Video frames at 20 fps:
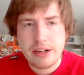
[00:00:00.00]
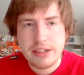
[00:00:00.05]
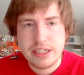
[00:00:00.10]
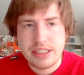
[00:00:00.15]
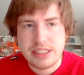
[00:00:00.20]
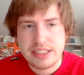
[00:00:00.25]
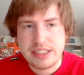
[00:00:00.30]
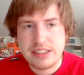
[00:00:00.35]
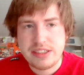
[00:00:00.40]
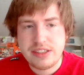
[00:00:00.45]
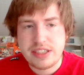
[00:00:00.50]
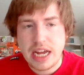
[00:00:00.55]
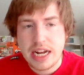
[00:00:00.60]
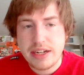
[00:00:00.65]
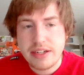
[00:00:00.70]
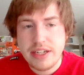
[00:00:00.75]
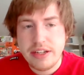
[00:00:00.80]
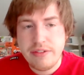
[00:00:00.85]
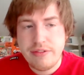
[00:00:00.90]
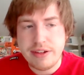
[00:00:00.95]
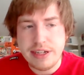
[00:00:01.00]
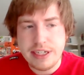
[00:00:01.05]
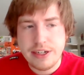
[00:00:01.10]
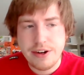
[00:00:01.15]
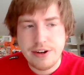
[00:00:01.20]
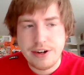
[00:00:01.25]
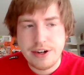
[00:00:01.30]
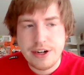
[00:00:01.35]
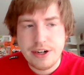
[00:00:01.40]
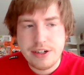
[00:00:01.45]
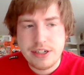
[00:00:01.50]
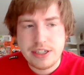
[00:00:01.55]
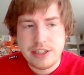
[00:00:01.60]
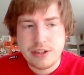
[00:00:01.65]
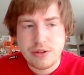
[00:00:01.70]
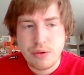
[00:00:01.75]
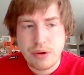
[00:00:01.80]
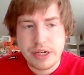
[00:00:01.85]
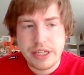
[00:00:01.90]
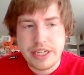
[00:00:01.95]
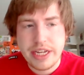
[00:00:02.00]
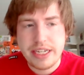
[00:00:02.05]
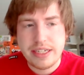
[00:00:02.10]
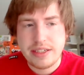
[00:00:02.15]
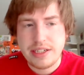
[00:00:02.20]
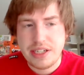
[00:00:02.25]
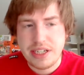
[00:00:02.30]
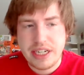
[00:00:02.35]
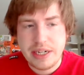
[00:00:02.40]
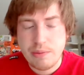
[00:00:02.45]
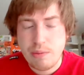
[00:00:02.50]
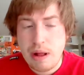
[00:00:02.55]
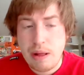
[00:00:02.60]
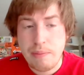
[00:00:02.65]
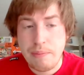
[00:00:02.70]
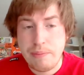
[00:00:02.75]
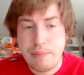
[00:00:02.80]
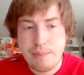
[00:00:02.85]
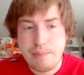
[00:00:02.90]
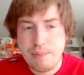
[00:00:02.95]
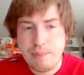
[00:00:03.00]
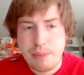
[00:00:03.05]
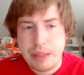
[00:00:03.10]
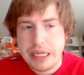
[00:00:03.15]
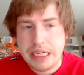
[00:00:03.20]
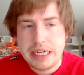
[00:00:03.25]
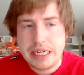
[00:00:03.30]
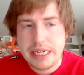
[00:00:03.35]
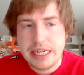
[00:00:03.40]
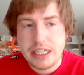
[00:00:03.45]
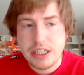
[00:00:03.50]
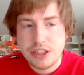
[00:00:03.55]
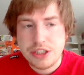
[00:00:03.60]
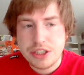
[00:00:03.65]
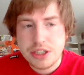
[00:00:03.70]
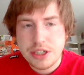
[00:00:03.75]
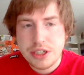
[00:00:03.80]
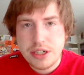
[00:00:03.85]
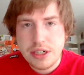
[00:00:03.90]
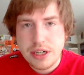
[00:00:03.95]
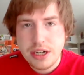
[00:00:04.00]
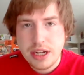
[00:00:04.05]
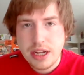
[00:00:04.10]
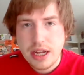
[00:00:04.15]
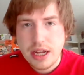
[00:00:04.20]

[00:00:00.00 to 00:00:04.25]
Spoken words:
incentive he earned in 2018 while being injured,